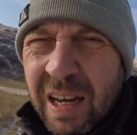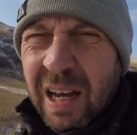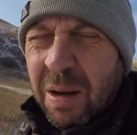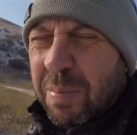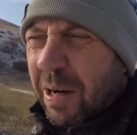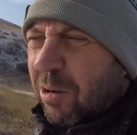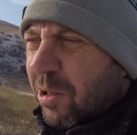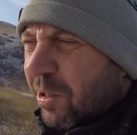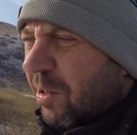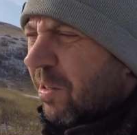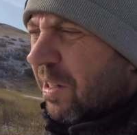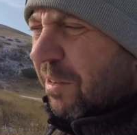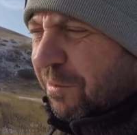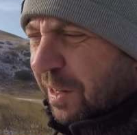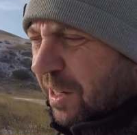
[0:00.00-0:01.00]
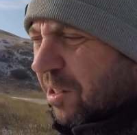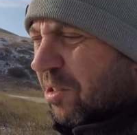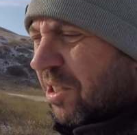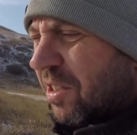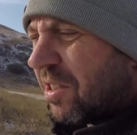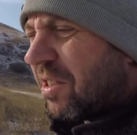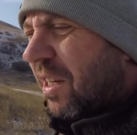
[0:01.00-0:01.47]
about current
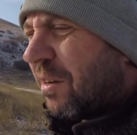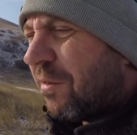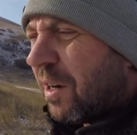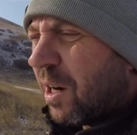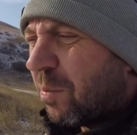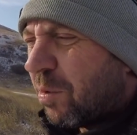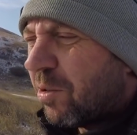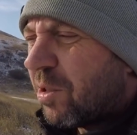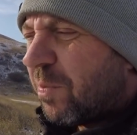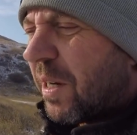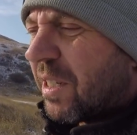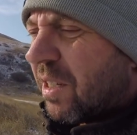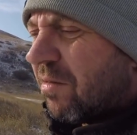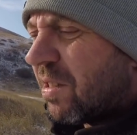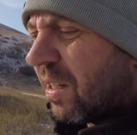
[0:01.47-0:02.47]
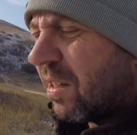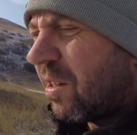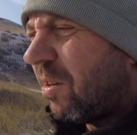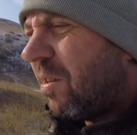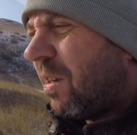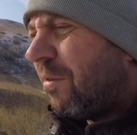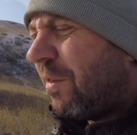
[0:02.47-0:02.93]
affairs and stuff, our perspectives on
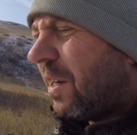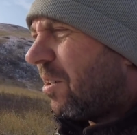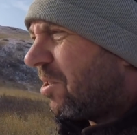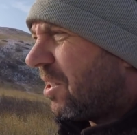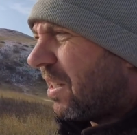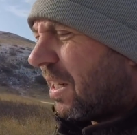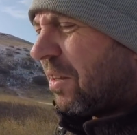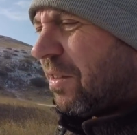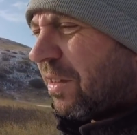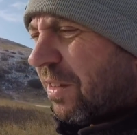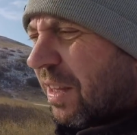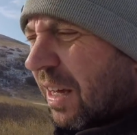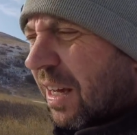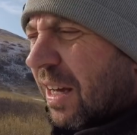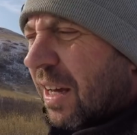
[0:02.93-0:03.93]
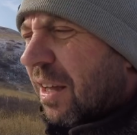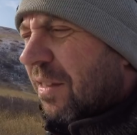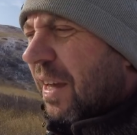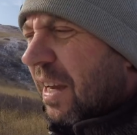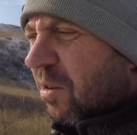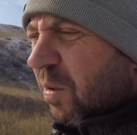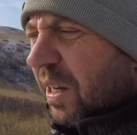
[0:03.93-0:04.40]
current affairs. And I
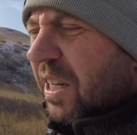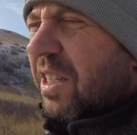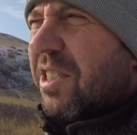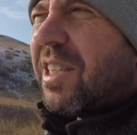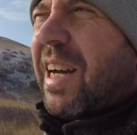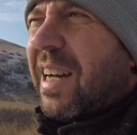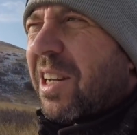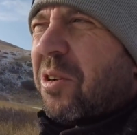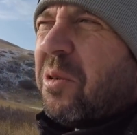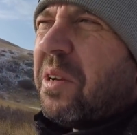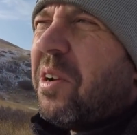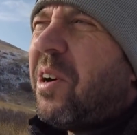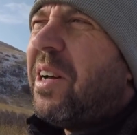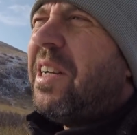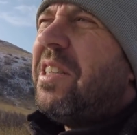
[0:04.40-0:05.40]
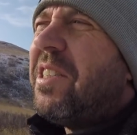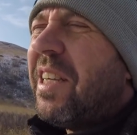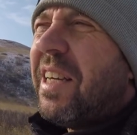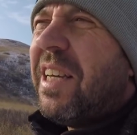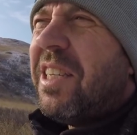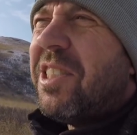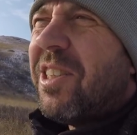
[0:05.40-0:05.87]
think what he's got going on is
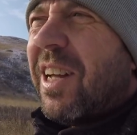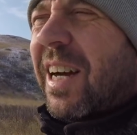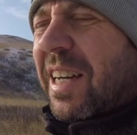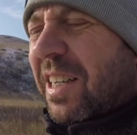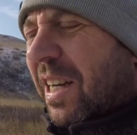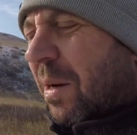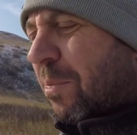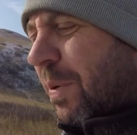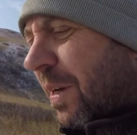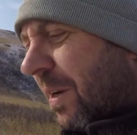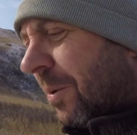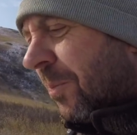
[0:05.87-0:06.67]
that he's lined up